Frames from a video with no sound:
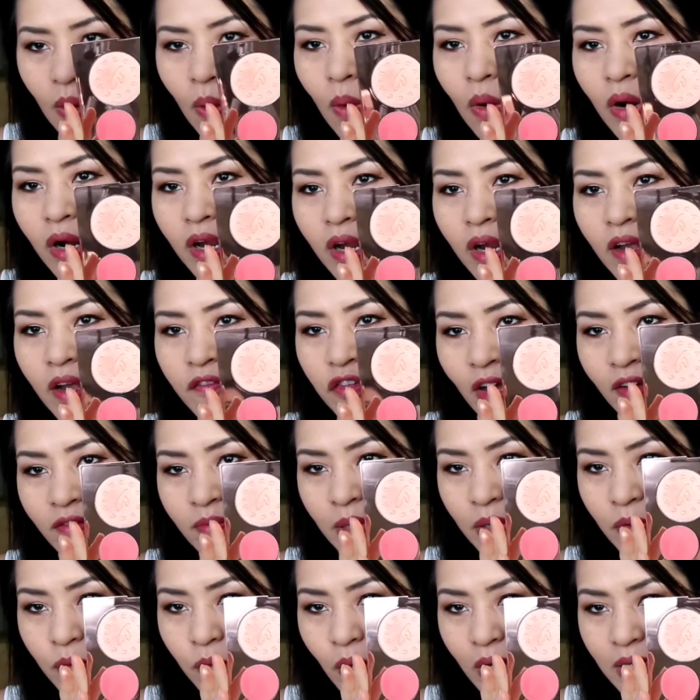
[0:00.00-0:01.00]
or if you
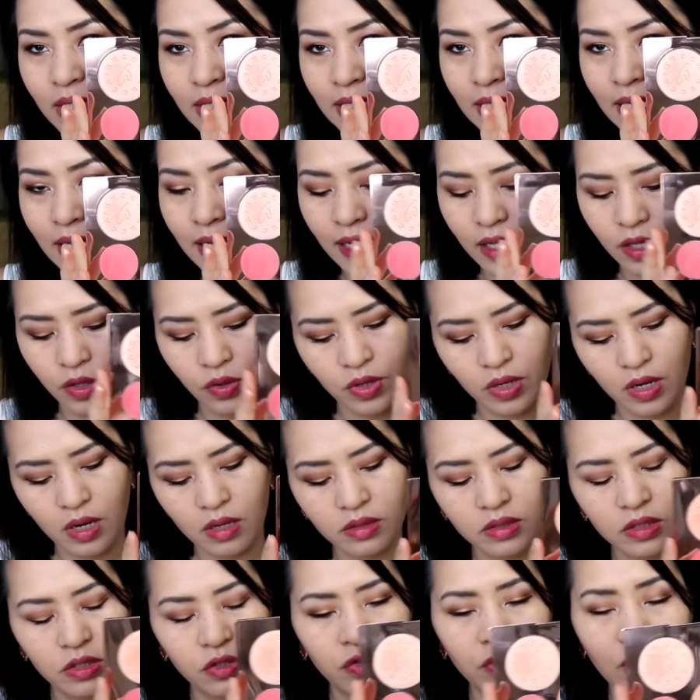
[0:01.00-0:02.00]
have been wanting it, you can
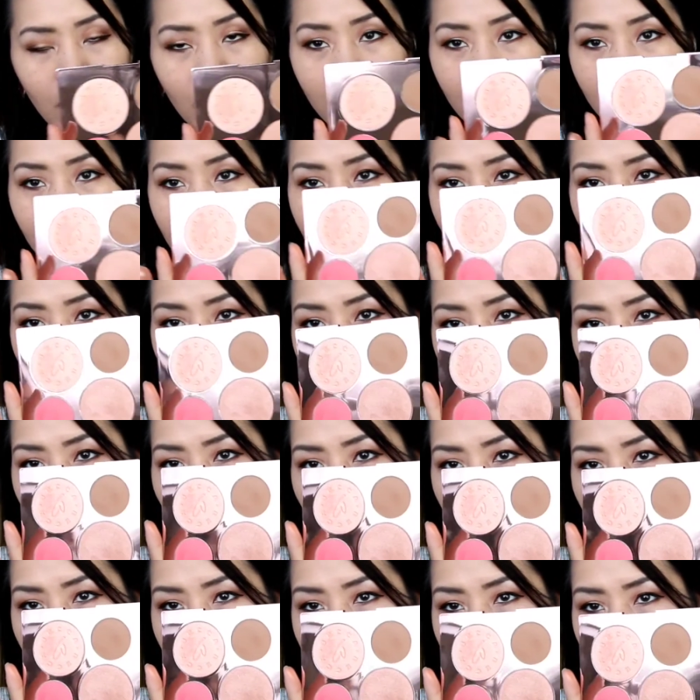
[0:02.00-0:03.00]
also try this other
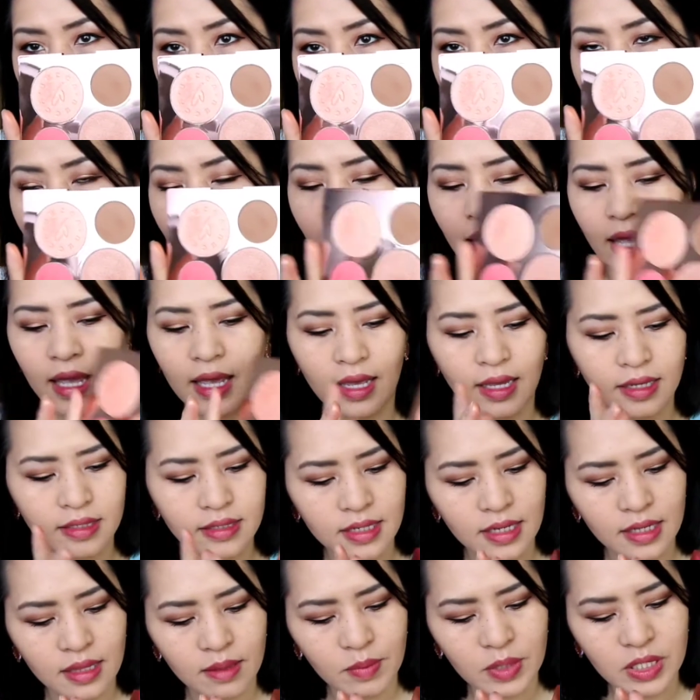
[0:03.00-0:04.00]
color.
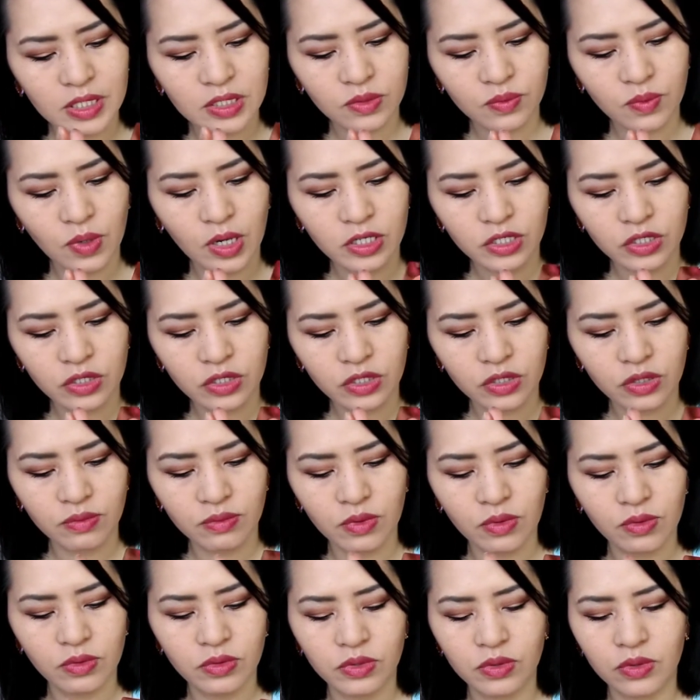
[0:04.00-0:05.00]
And let me swatch the
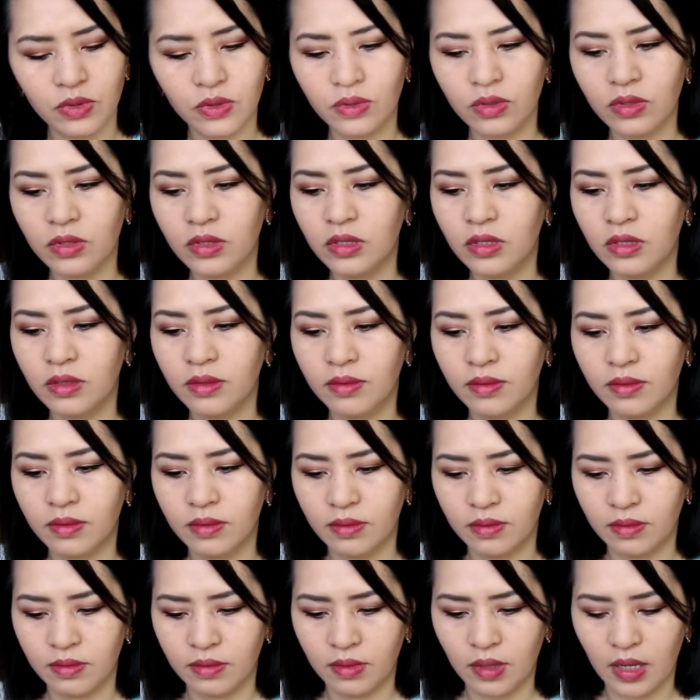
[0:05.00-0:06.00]
rose gold
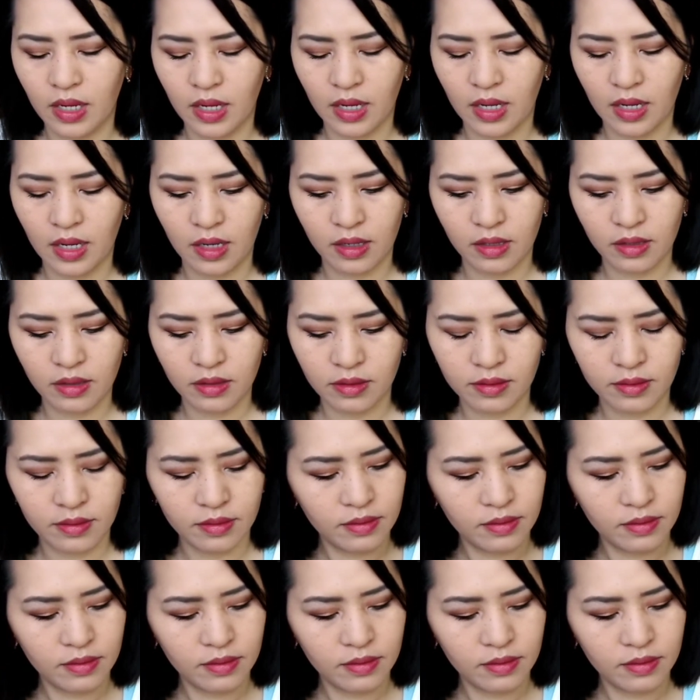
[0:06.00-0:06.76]
here.